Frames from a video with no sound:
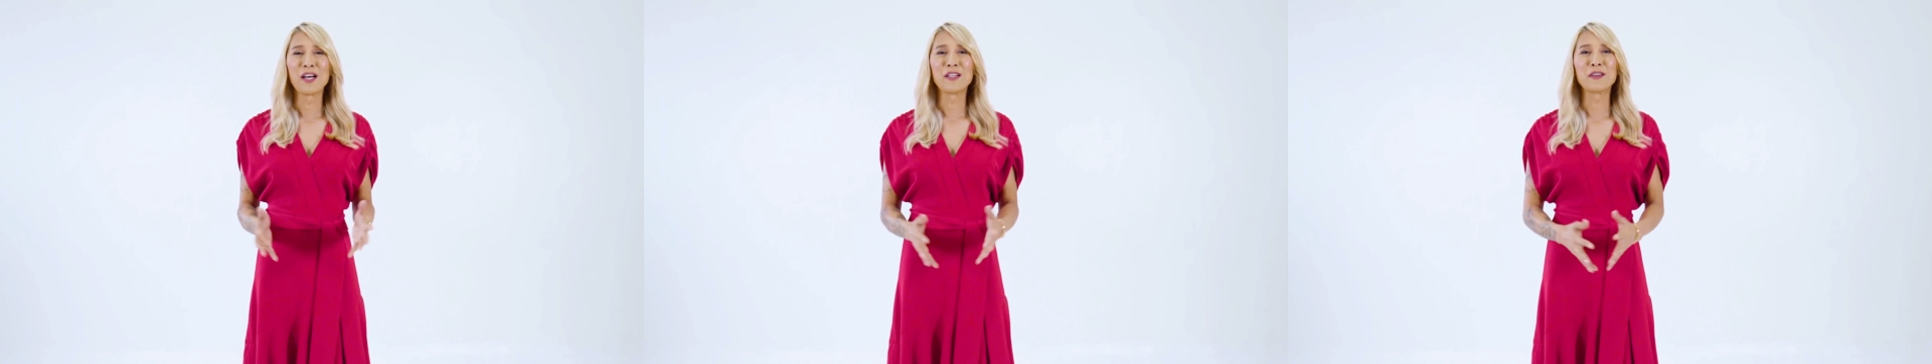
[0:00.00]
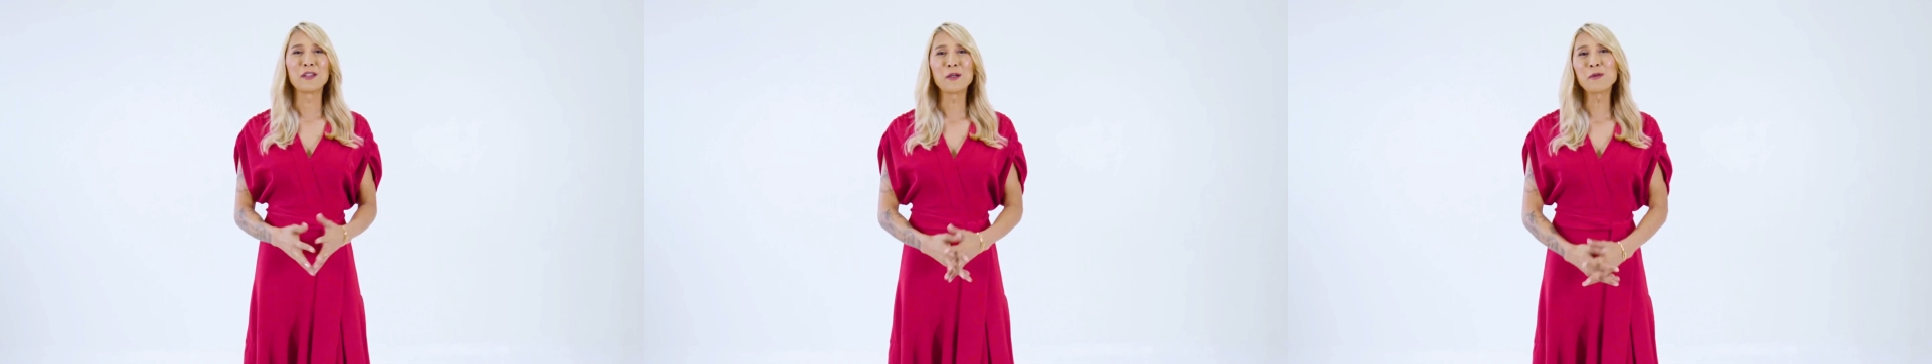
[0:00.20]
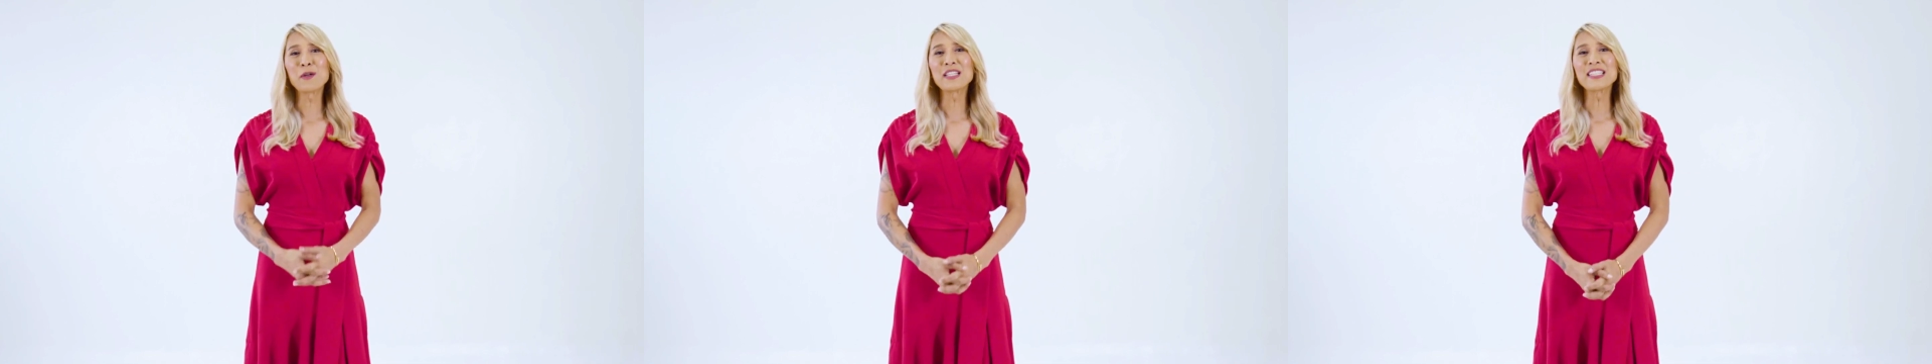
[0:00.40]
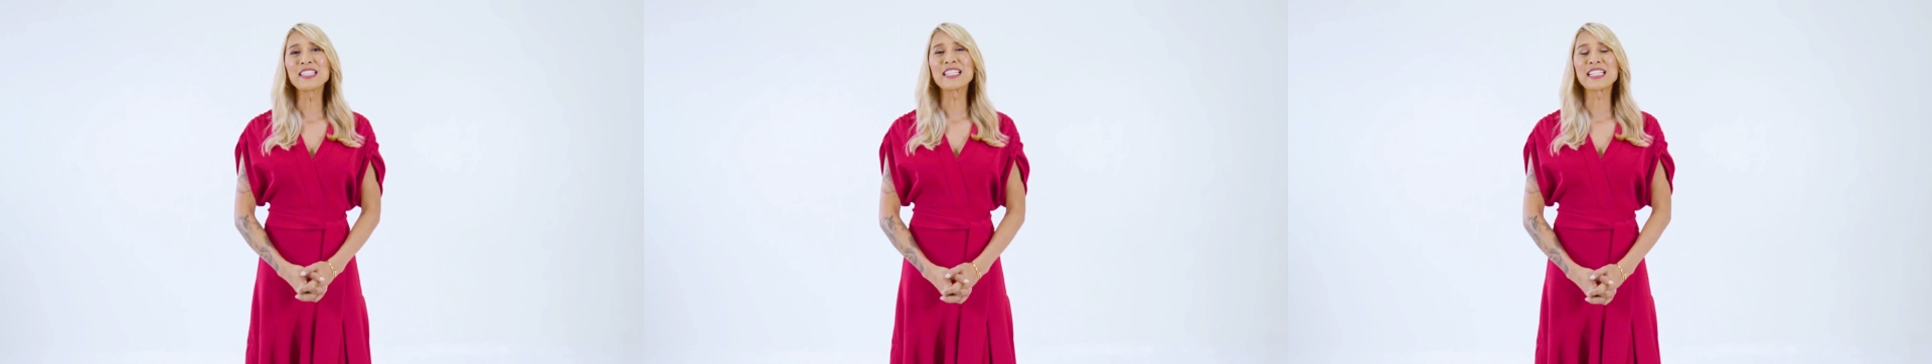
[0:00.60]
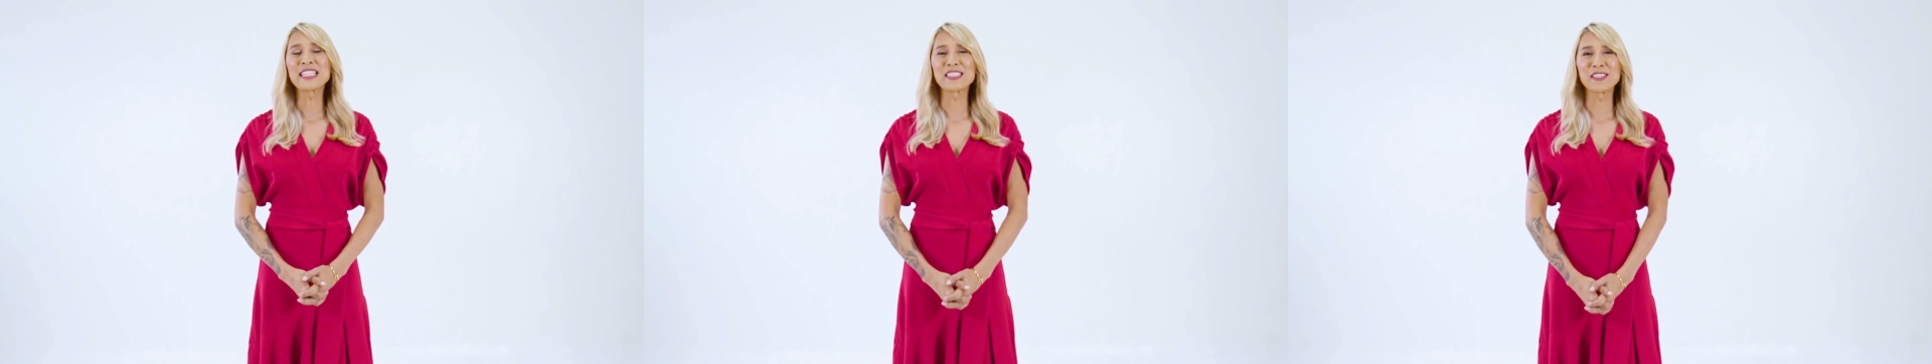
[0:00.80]
no one
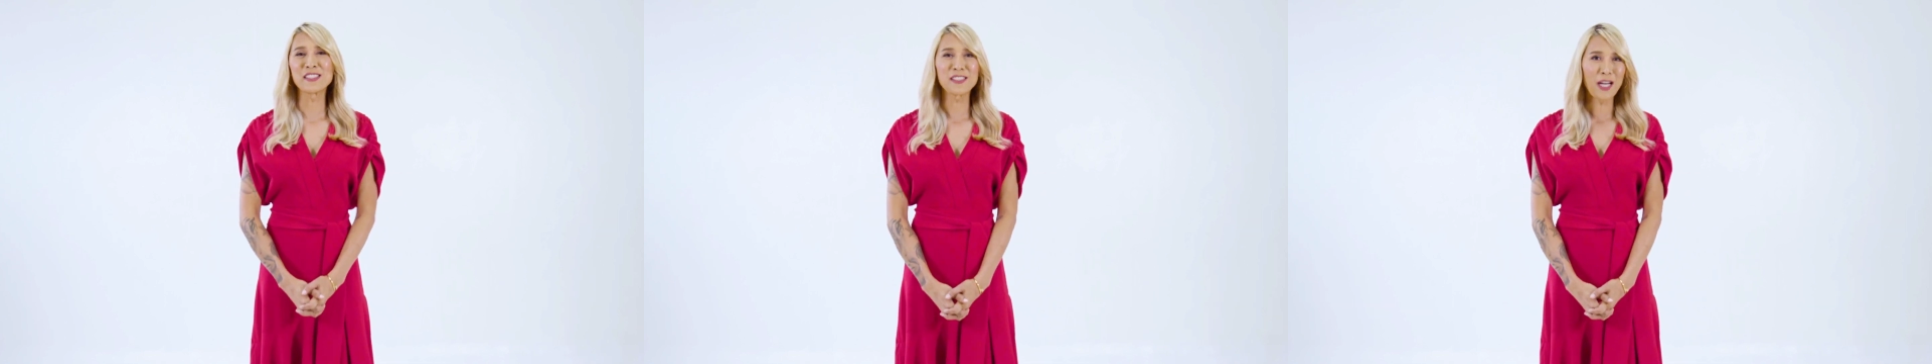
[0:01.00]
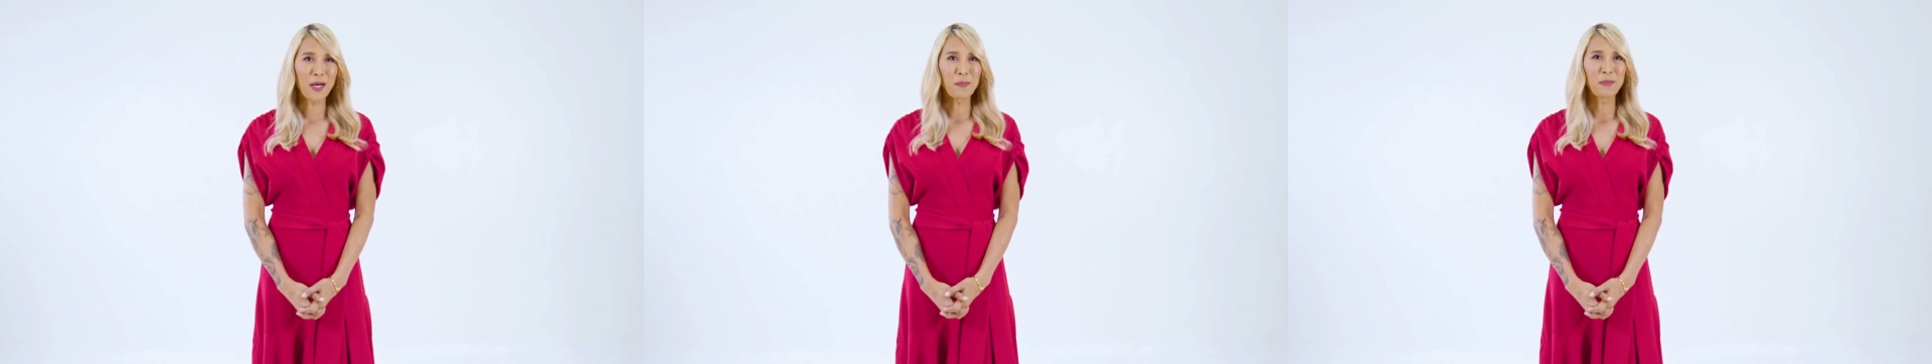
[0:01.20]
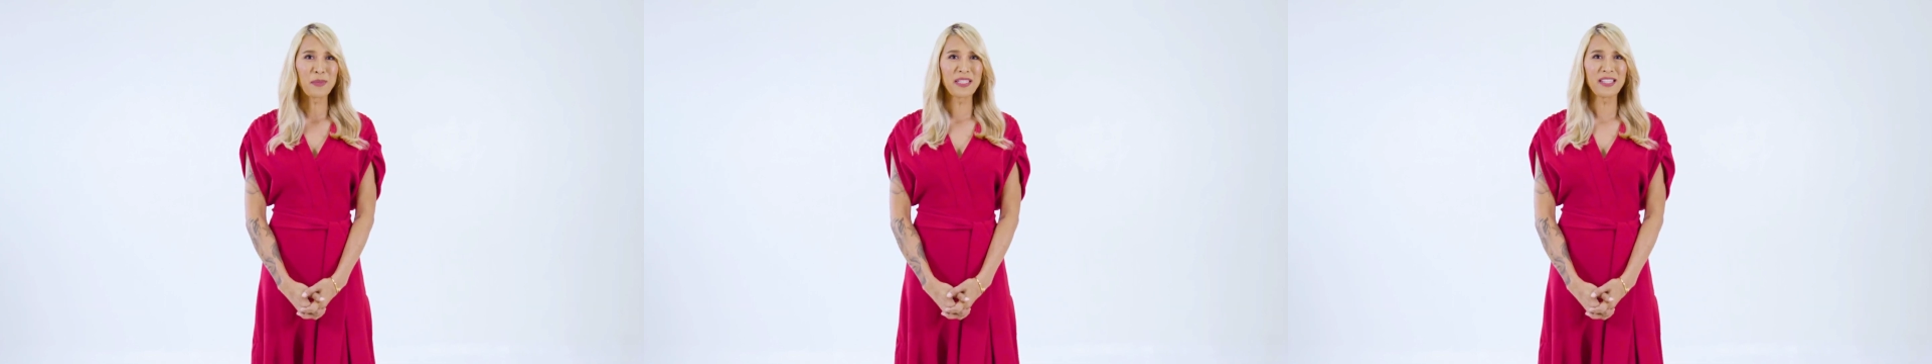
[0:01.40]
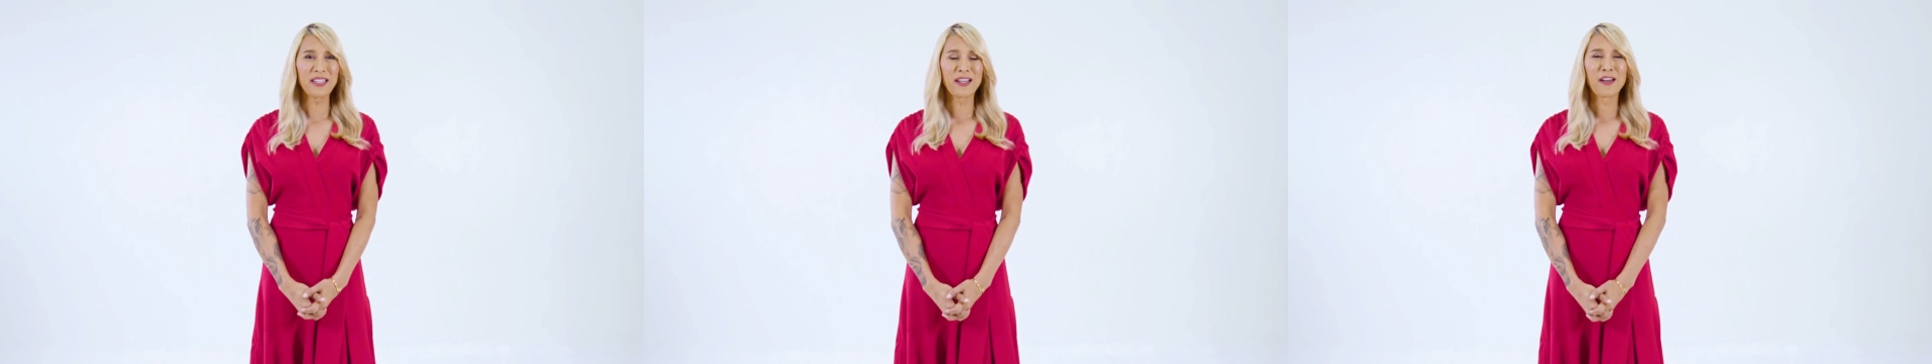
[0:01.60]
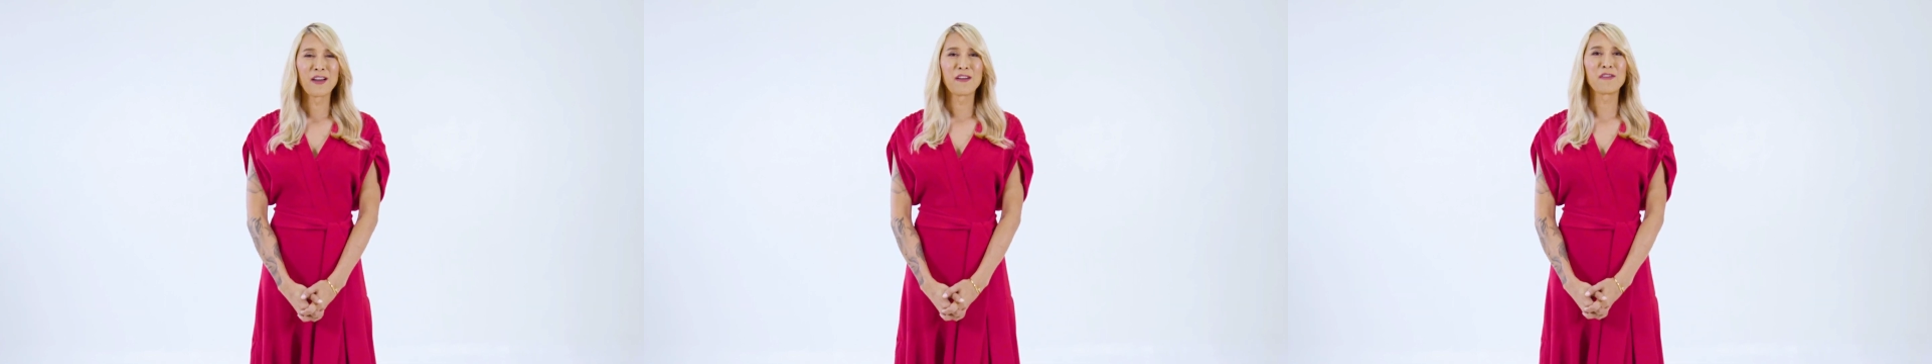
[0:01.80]
can stop me